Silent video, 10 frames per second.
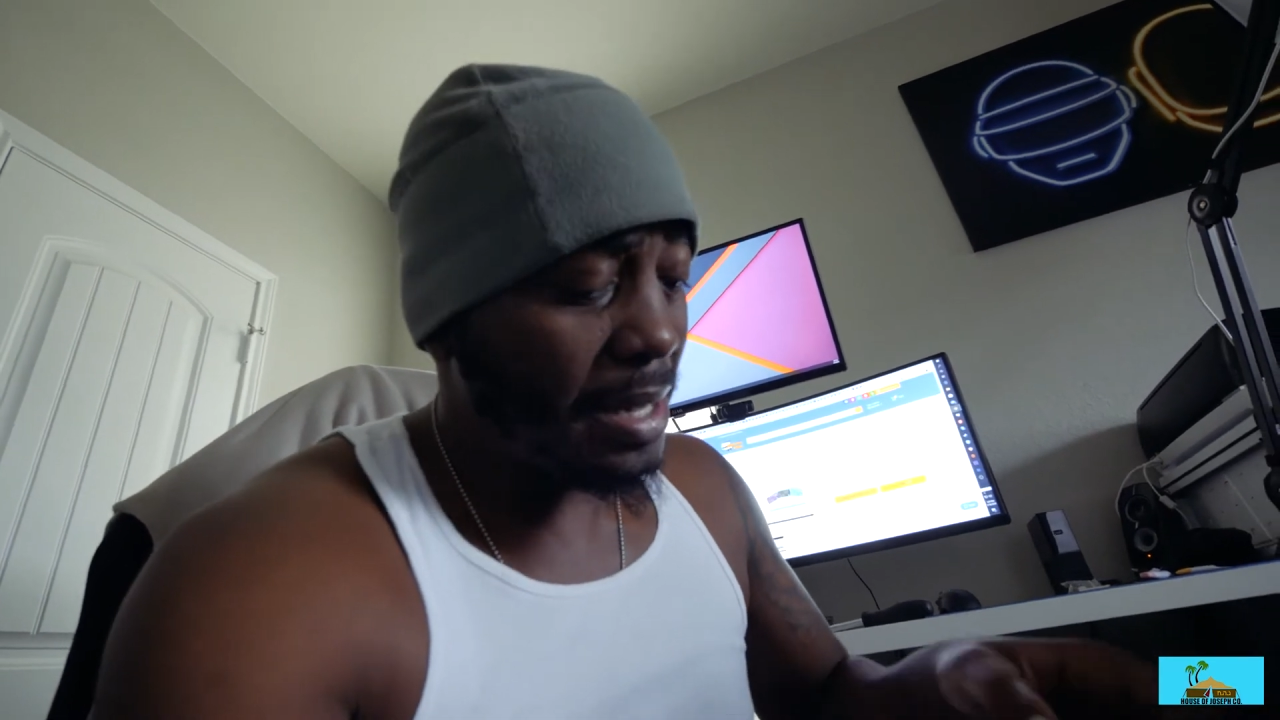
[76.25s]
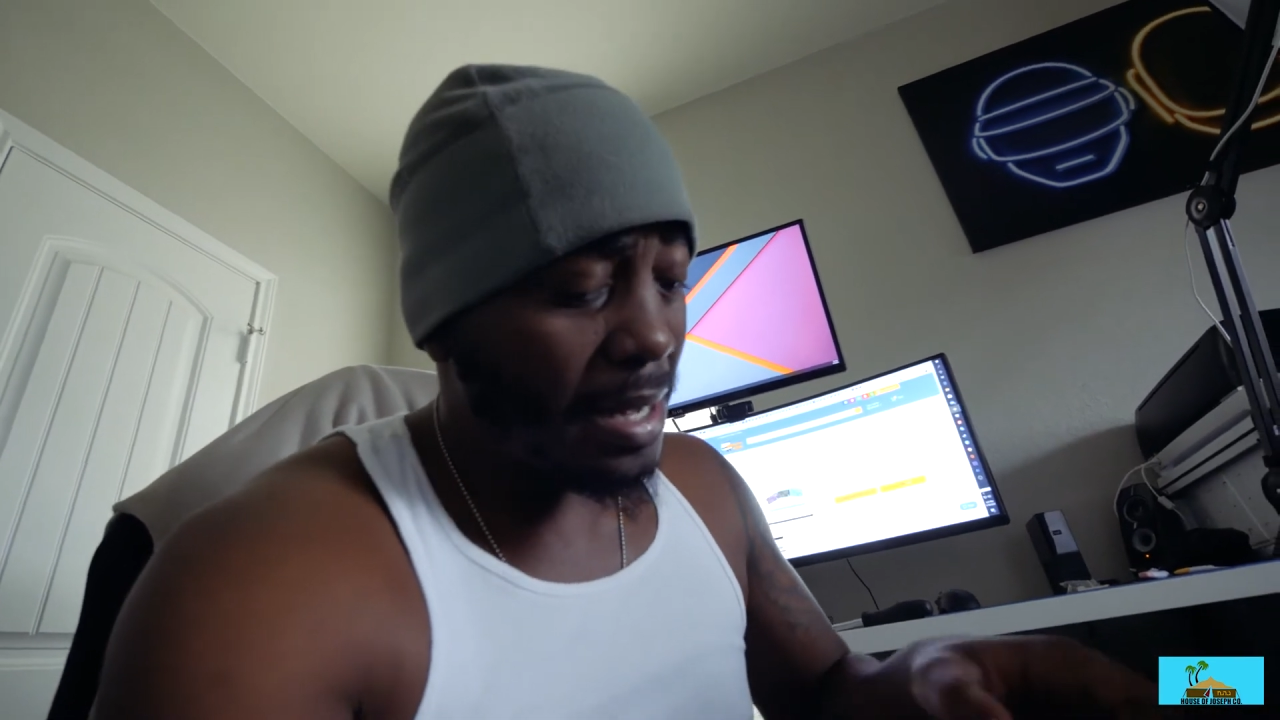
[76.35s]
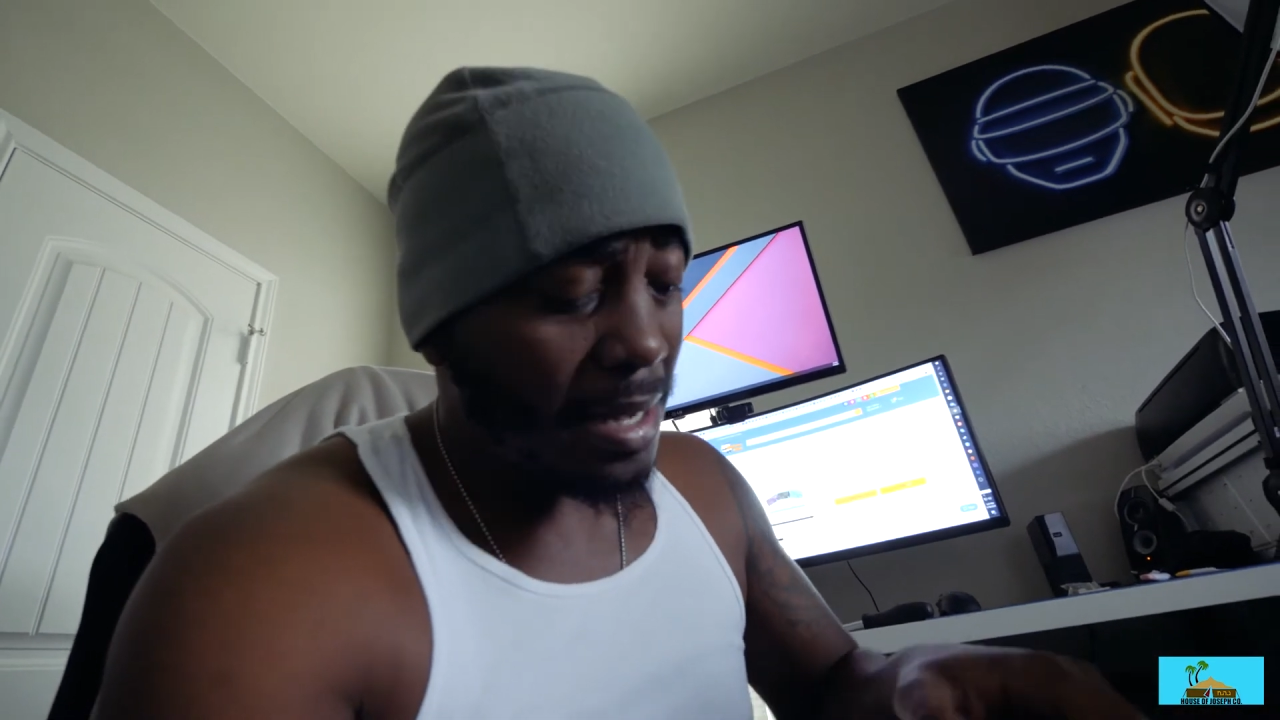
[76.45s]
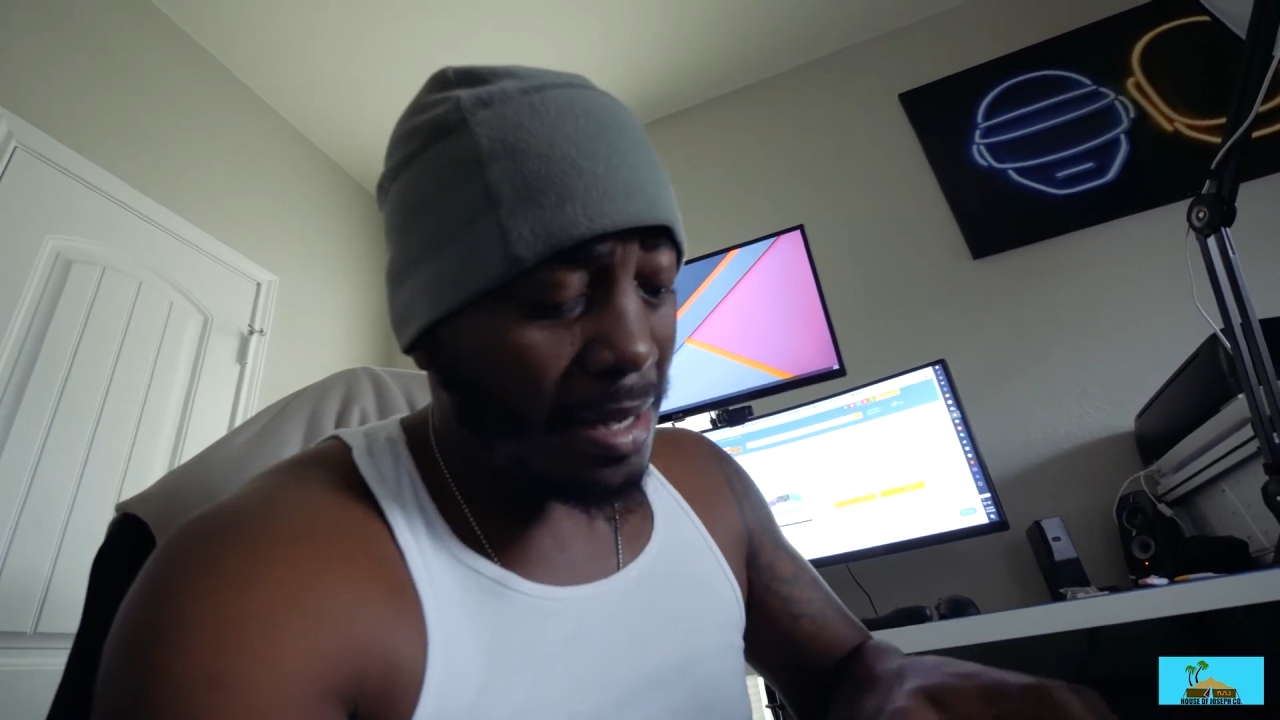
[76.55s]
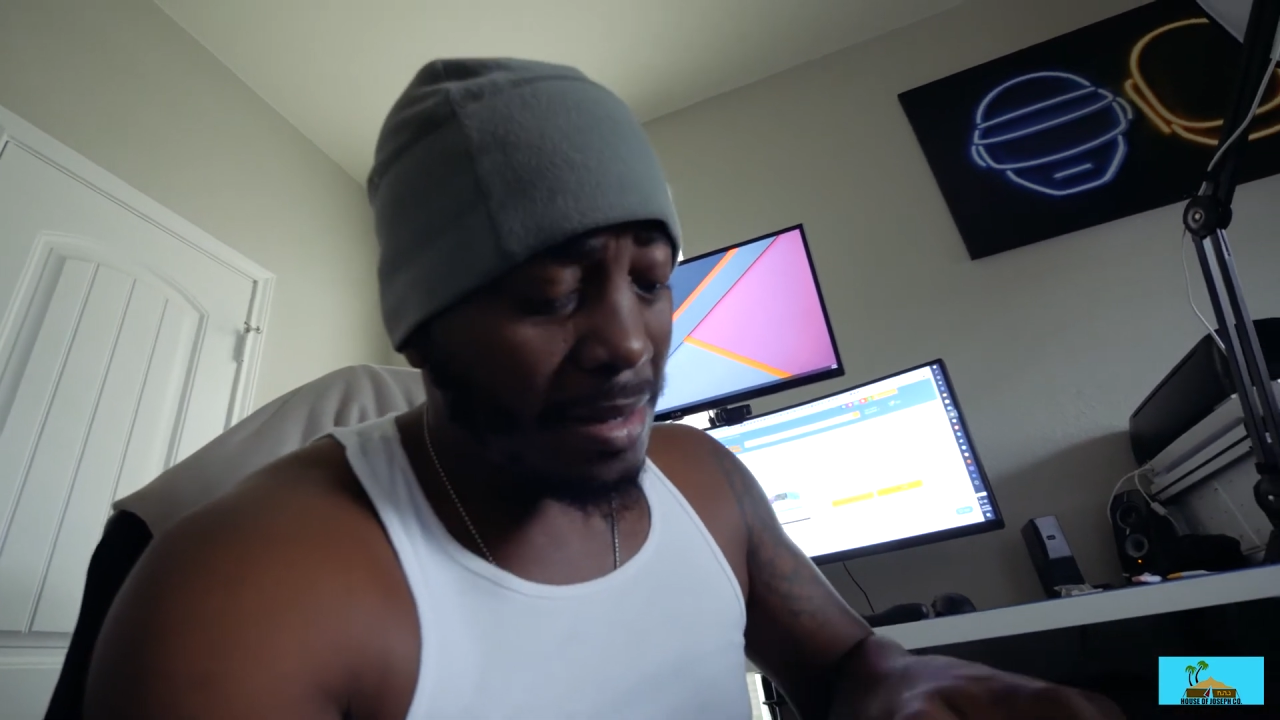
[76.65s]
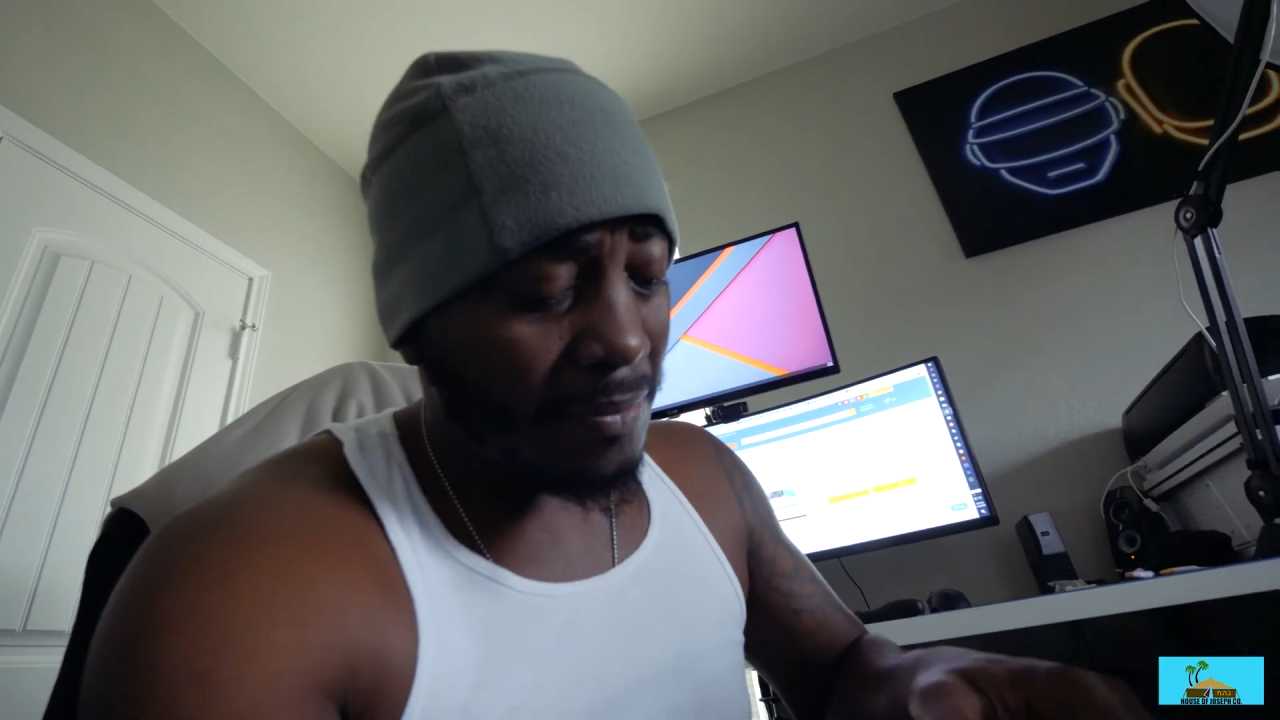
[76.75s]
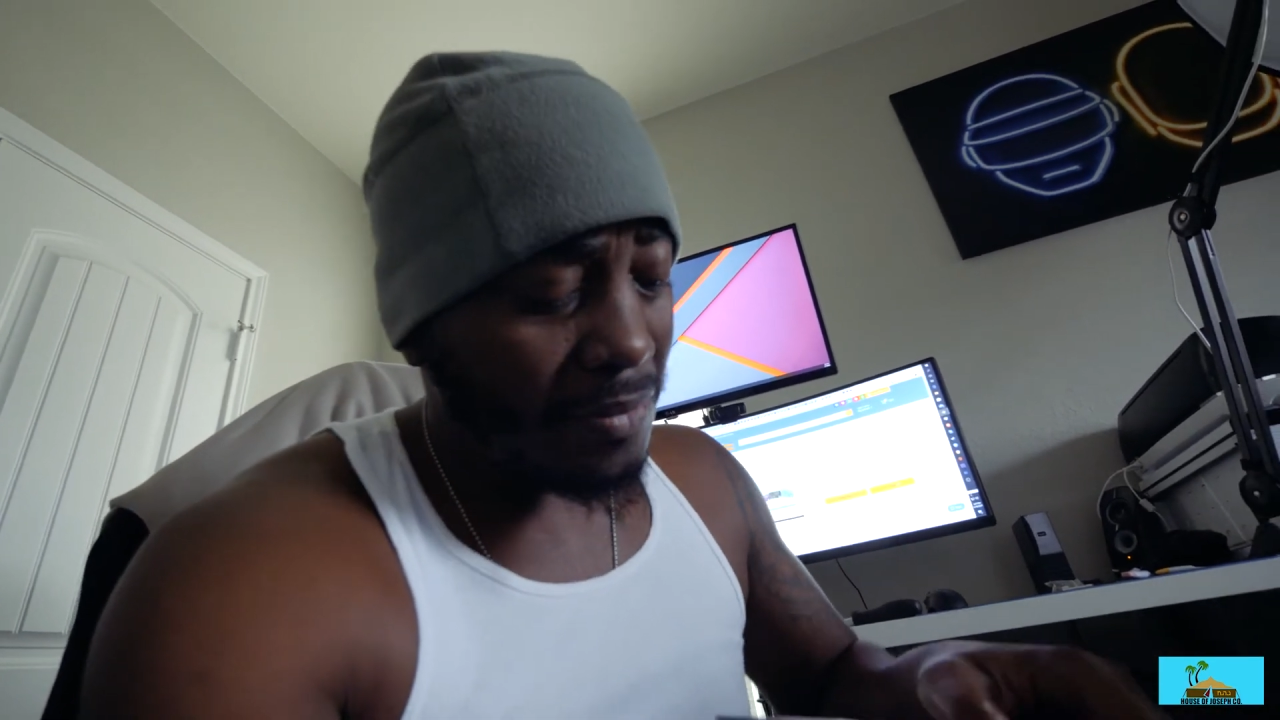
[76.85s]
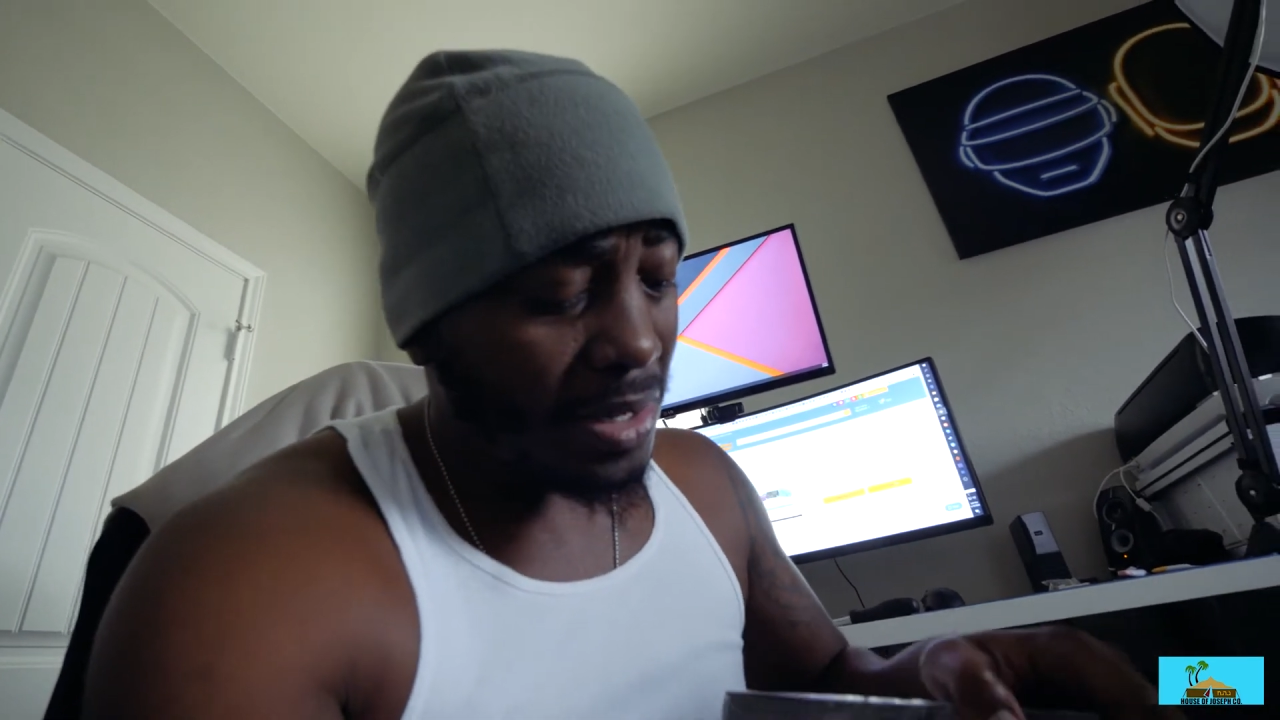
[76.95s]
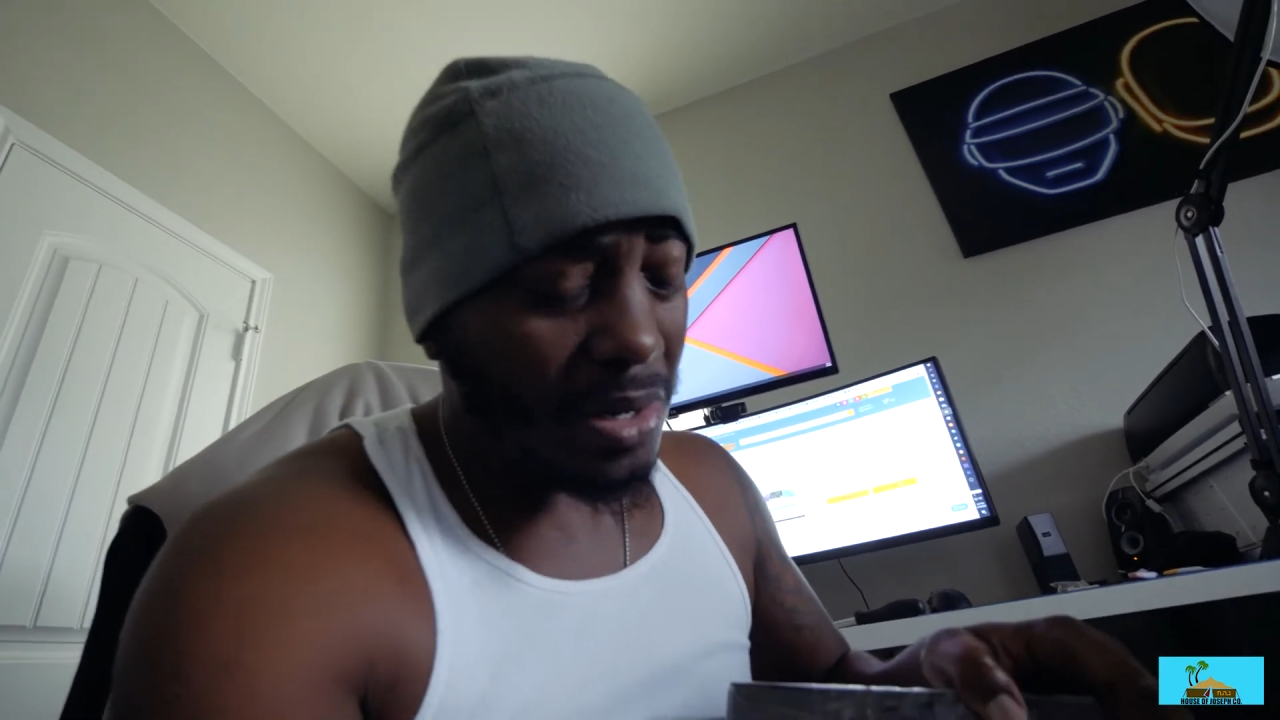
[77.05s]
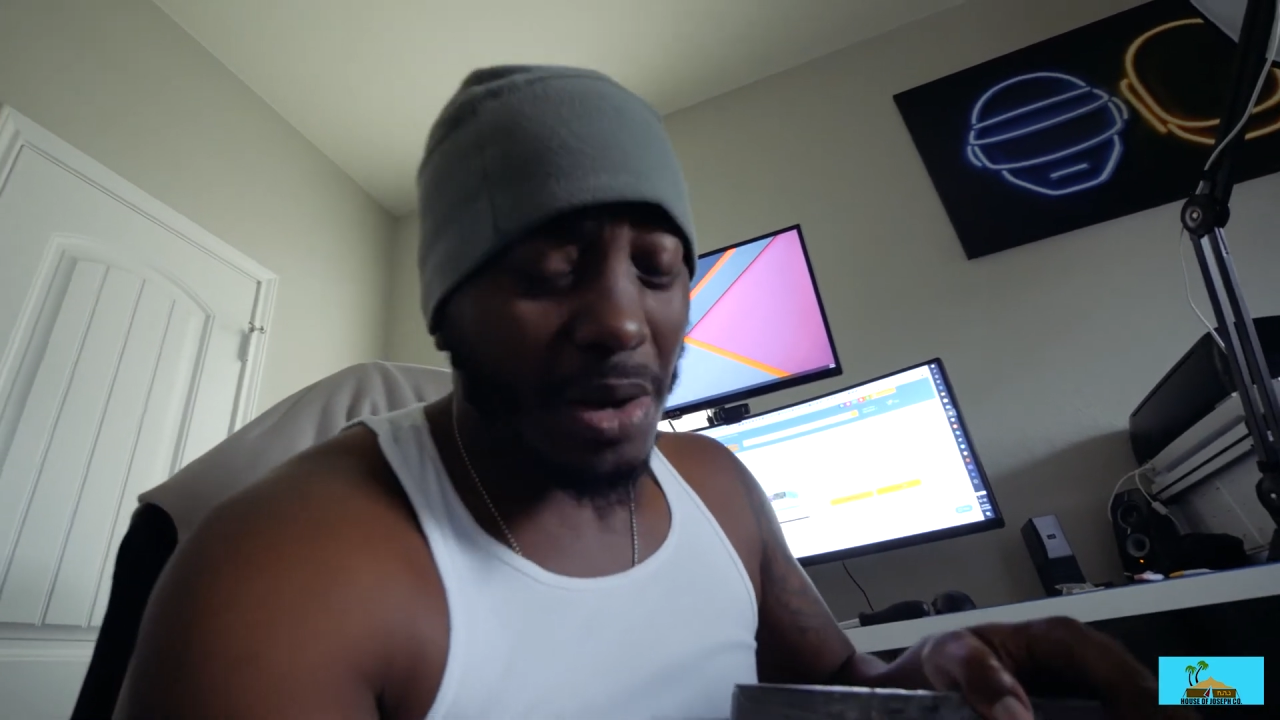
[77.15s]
um, you